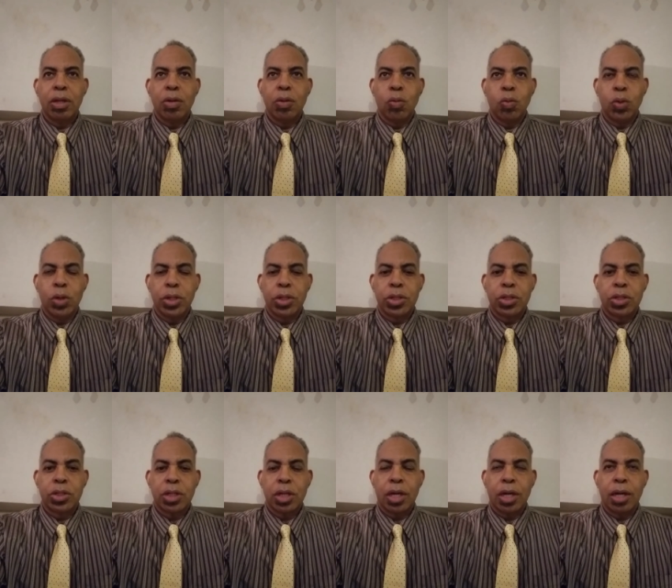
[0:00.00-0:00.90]

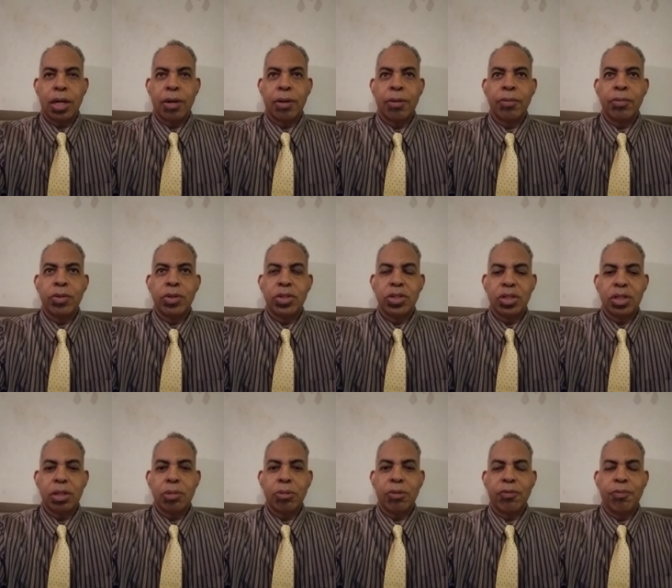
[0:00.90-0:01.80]
which uh,
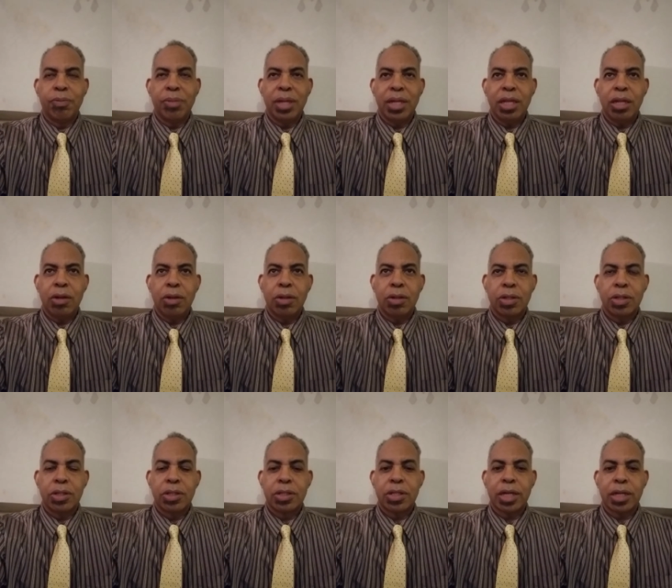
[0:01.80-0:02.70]
deal with many
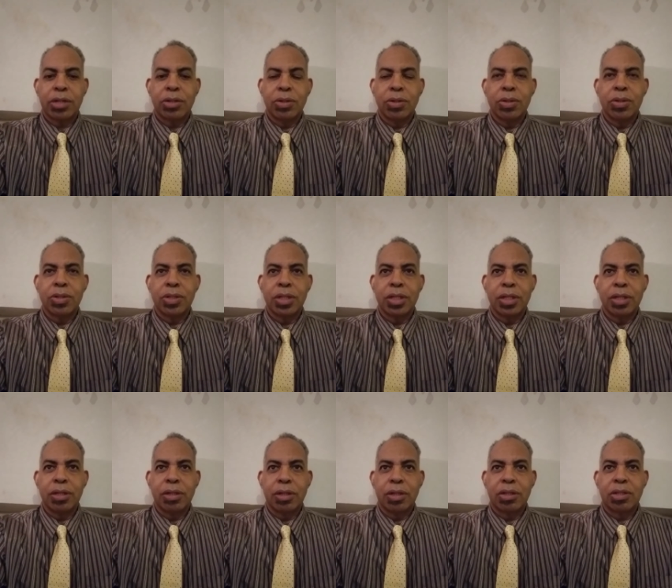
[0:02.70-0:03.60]
sectors
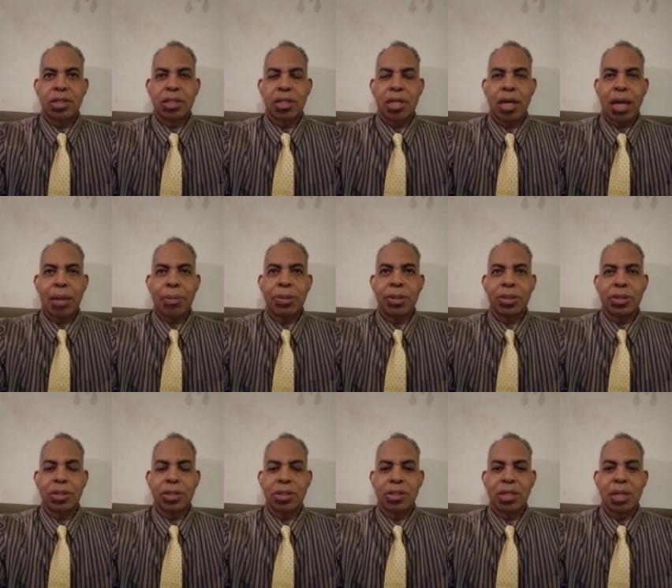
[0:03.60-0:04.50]
and
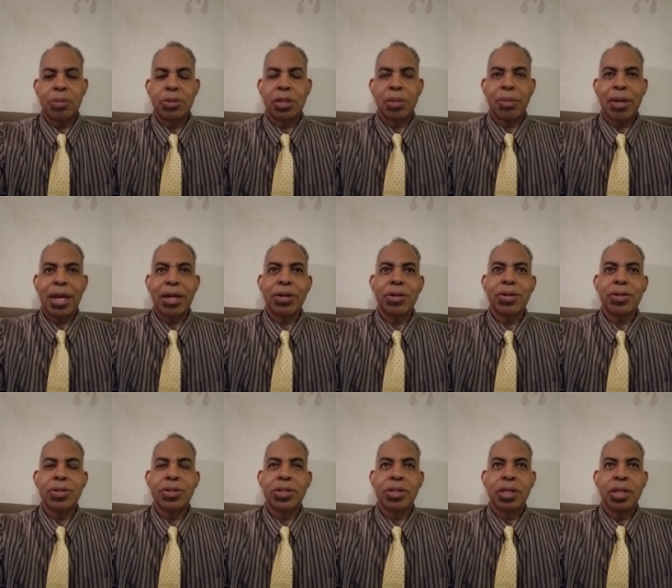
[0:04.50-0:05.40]
topics and subject
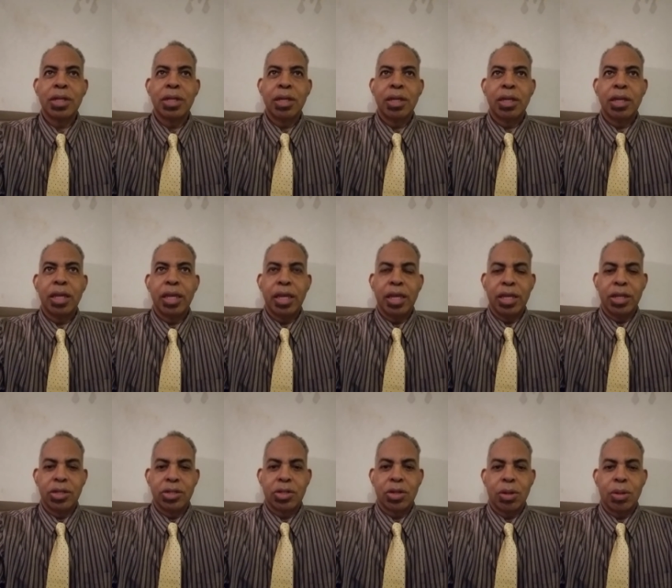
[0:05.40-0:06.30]
matters
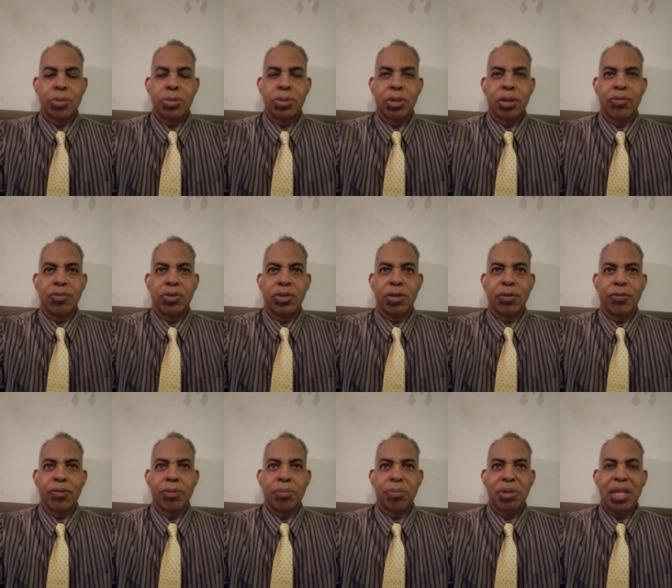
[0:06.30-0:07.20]
in terms of
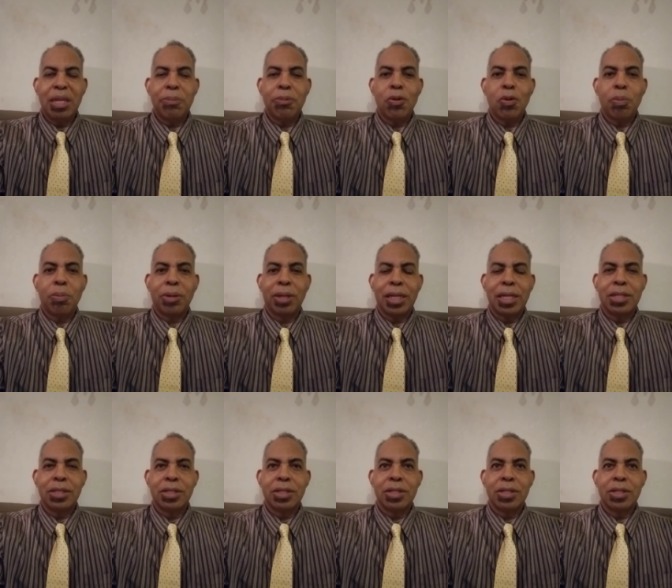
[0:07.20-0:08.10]
different people,
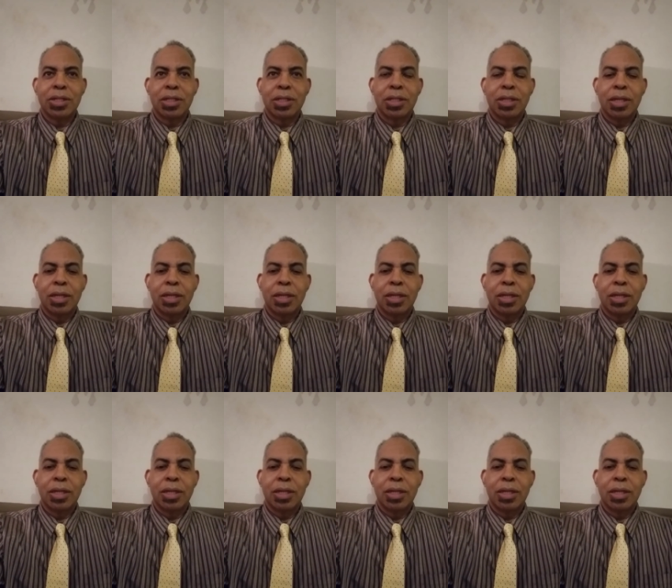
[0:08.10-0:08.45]
places,